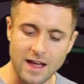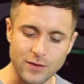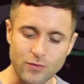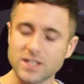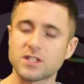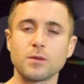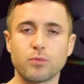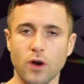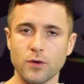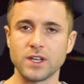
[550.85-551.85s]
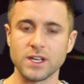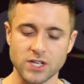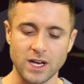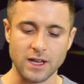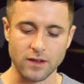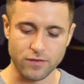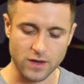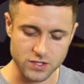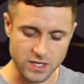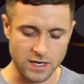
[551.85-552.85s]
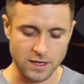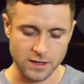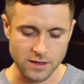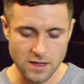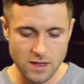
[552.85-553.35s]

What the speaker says: and the rest of the Pro DJ link functionality.